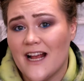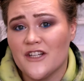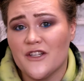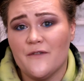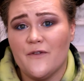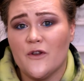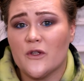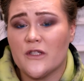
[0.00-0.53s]

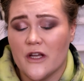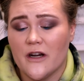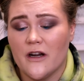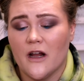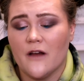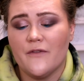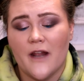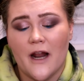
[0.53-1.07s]
actually feels good
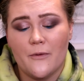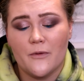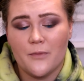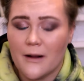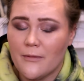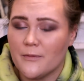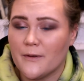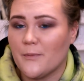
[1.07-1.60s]
enough that I would
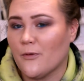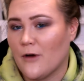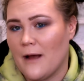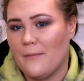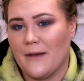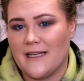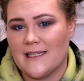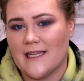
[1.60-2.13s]
probably
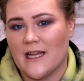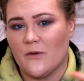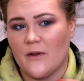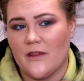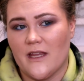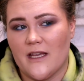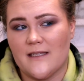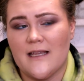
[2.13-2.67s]
prep my skin
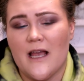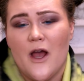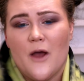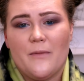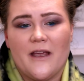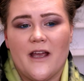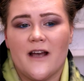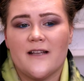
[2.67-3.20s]
with this
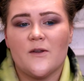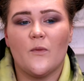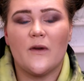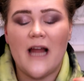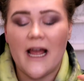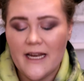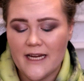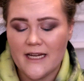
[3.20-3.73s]
because
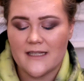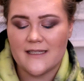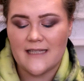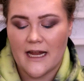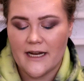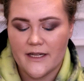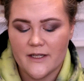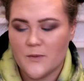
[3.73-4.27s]
when I need a
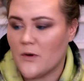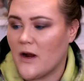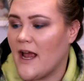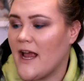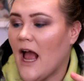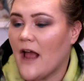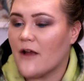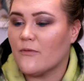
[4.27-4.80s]
setting
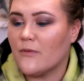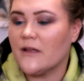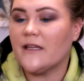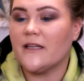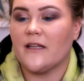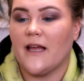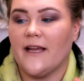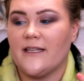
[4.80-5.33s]
spray, I
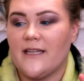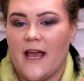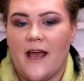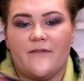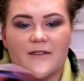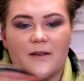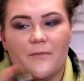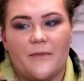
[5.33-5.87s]
really like to
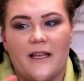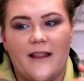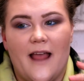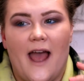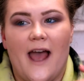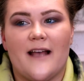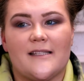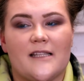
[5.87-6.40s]
have something
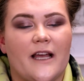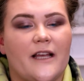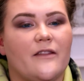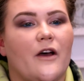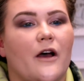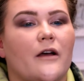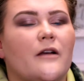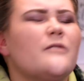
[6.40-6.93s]
that has
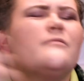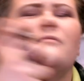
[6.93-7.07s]
like the,